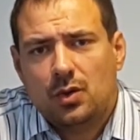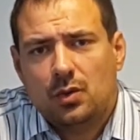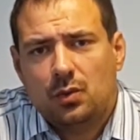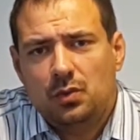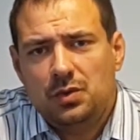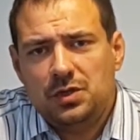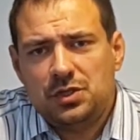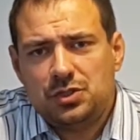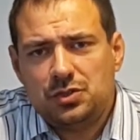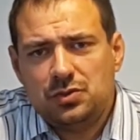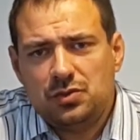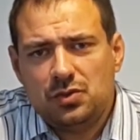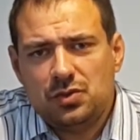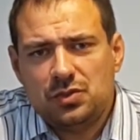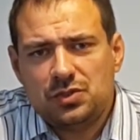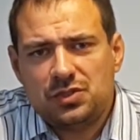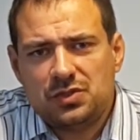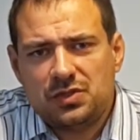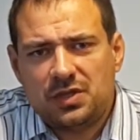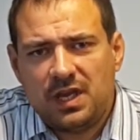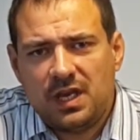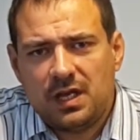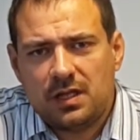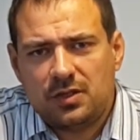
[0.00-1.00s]
We should
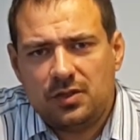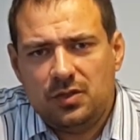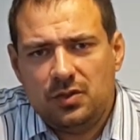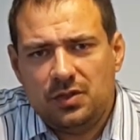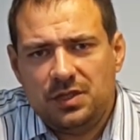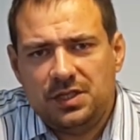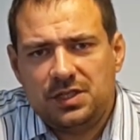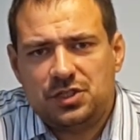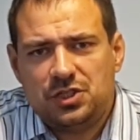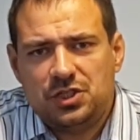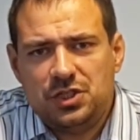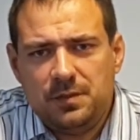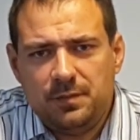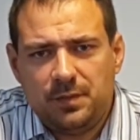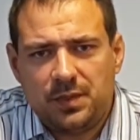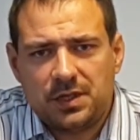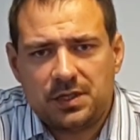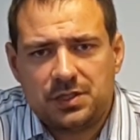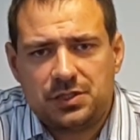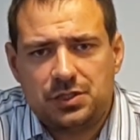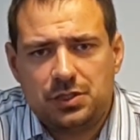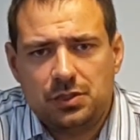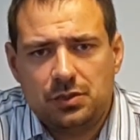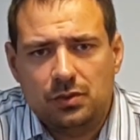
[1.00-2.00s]
also calculate
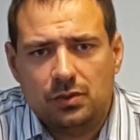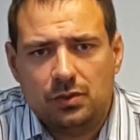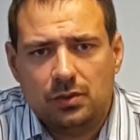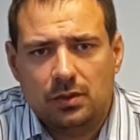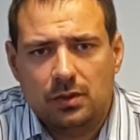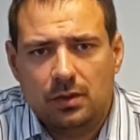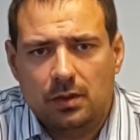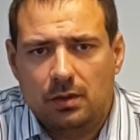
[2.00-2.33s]
shipping too.